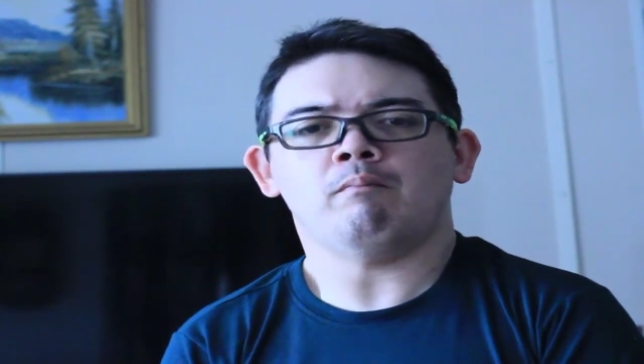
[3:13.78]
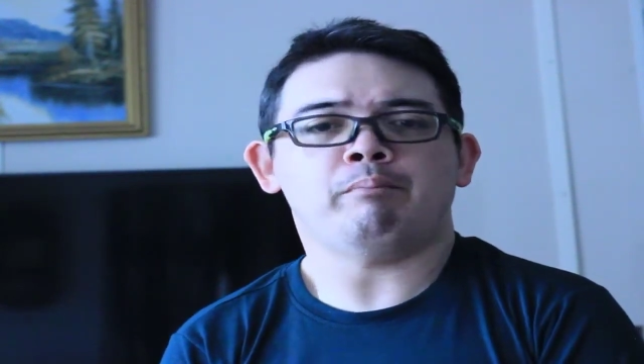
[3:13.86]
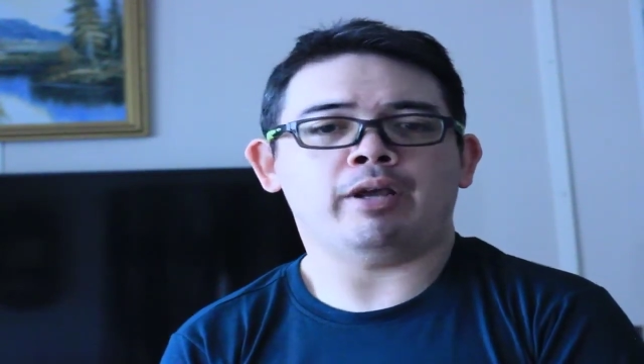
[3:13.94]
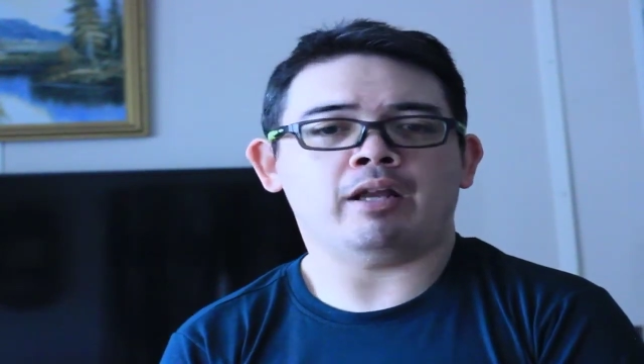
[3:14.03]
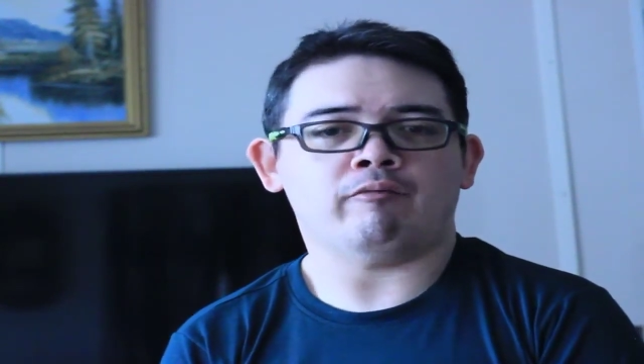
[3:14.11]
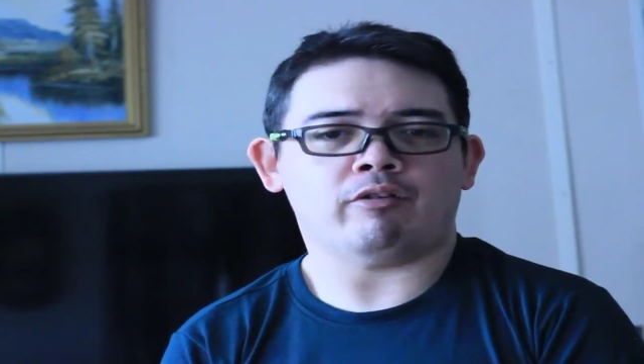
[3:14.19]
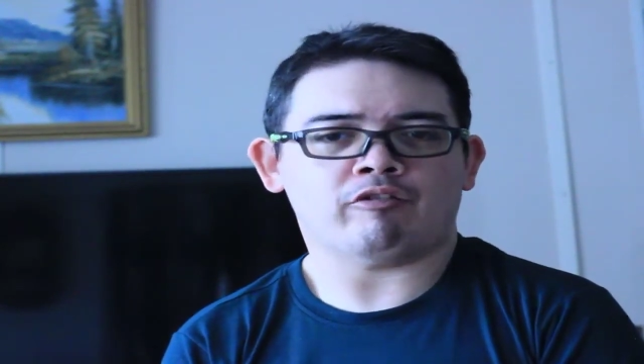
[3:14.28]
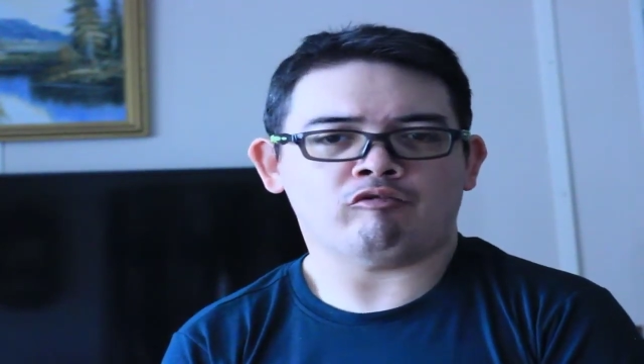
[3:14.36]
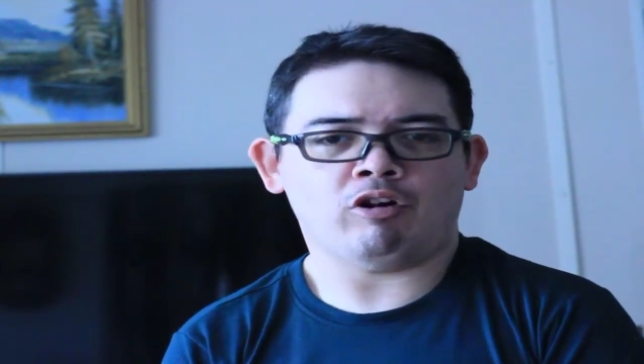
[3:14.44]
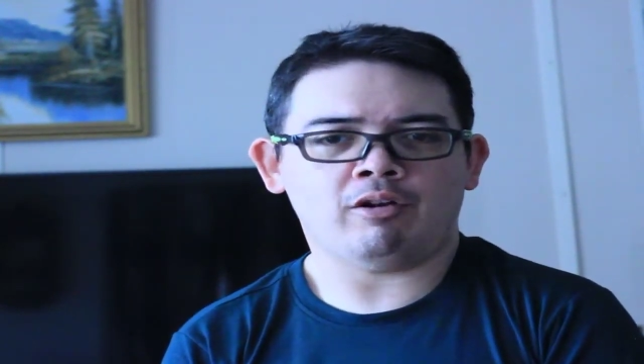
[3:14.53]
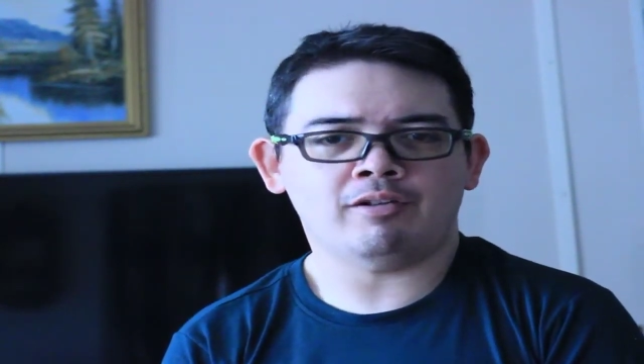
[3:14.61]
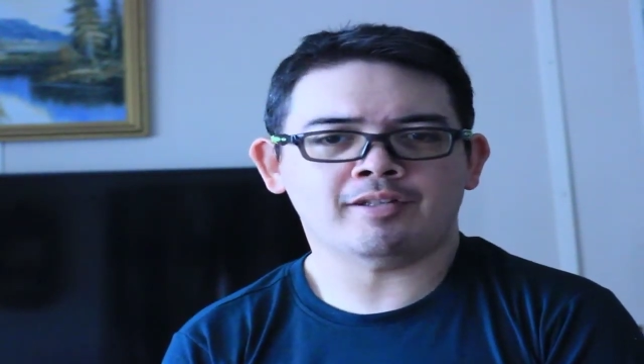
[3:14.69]
beaten with
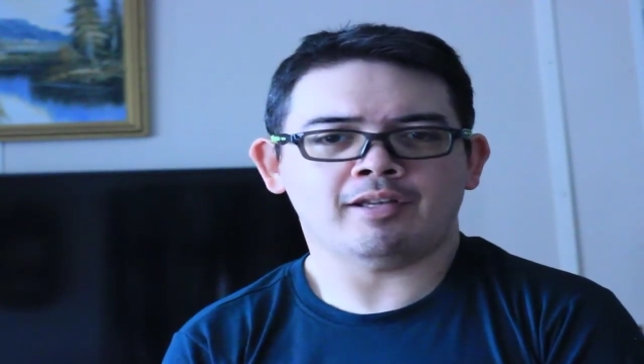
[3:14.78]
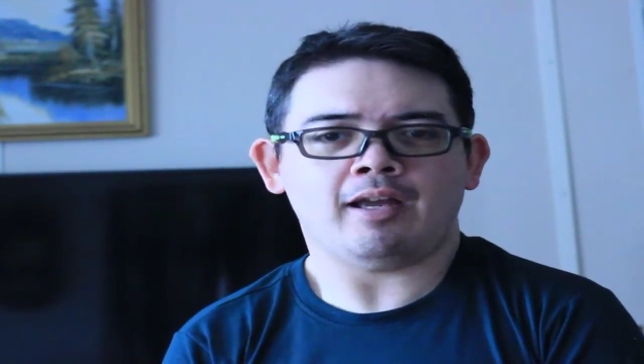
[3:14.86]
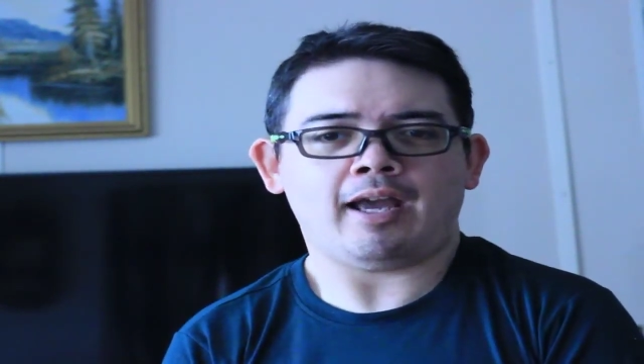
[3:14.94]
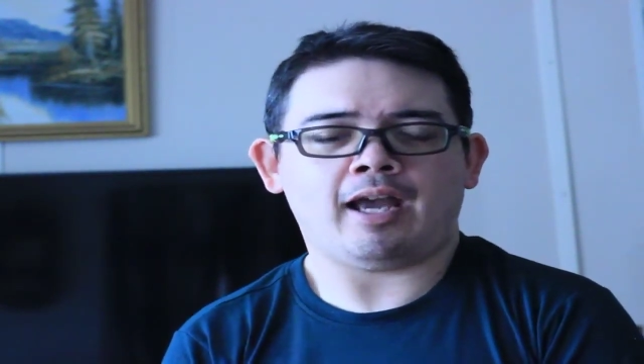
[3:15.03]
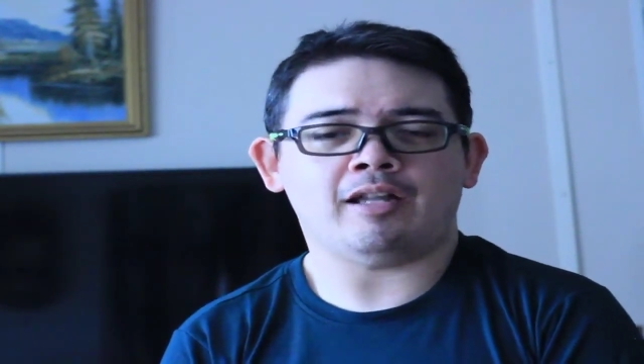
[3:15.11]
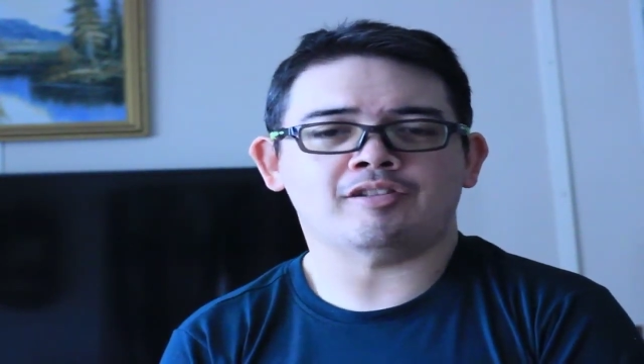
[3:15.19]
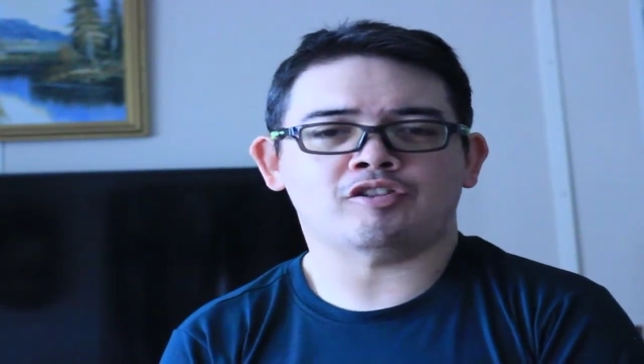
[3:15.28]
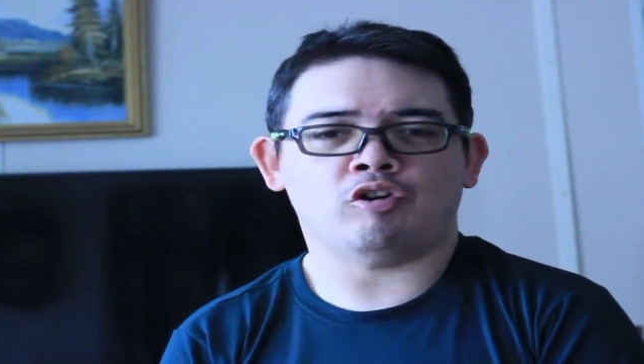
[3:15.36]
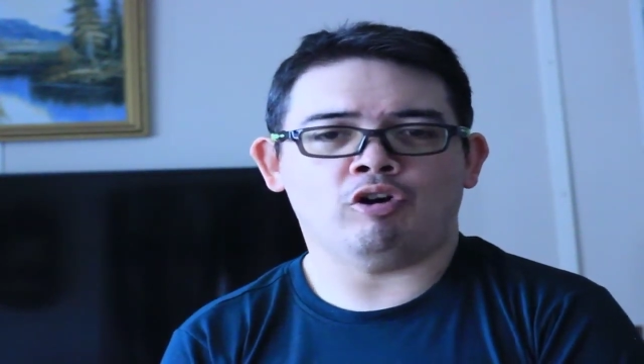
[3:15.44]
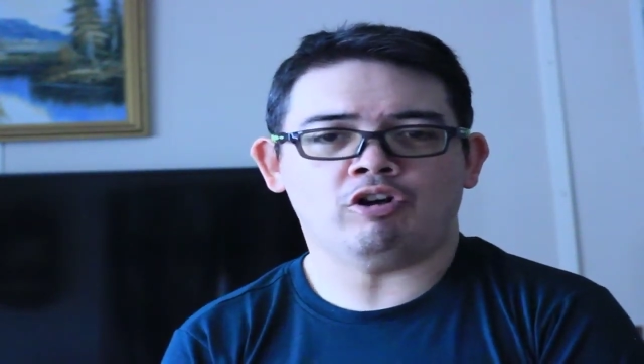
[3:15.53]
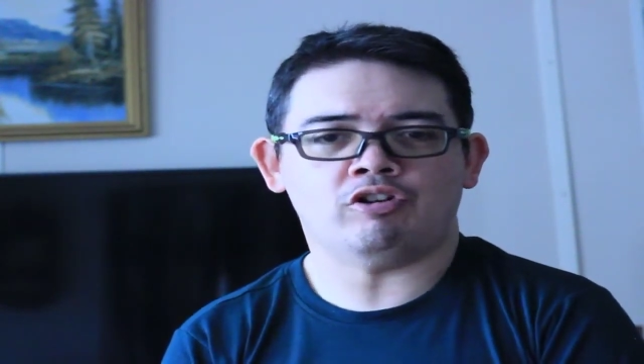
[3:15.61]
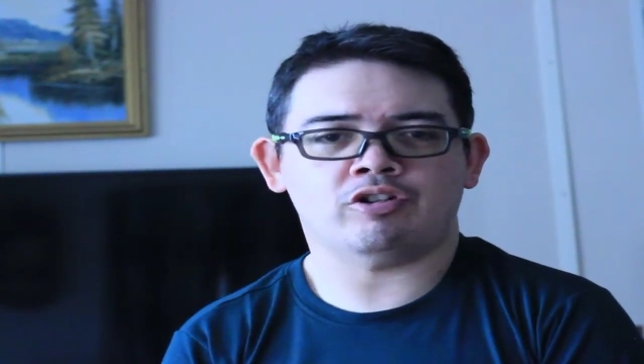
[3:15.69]
rods, and
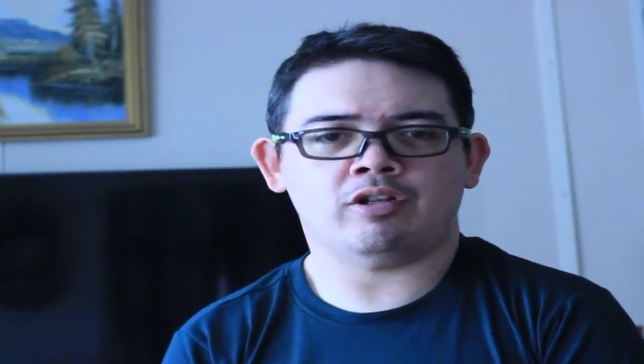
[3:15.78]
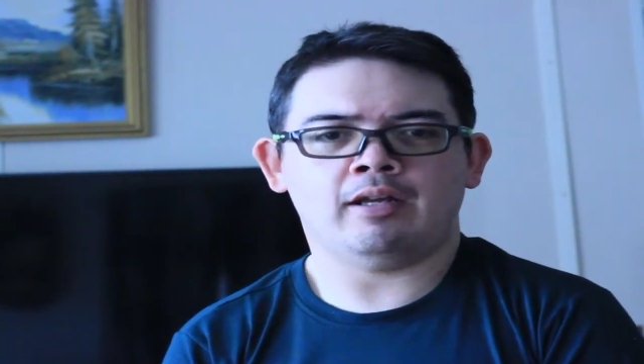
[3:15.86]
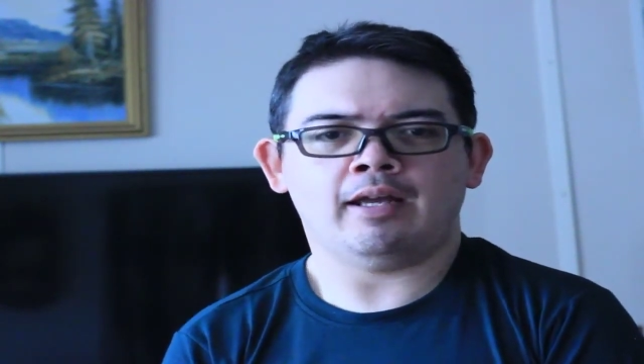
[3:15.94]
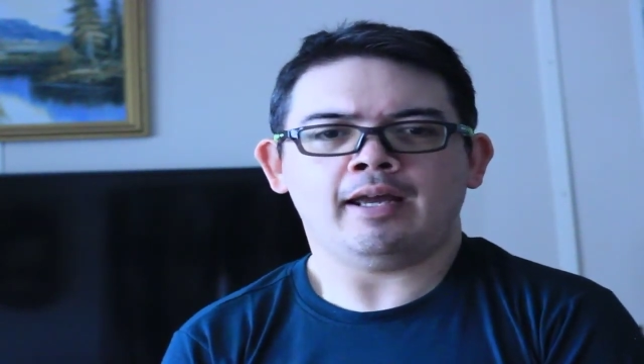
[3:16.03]
scourged.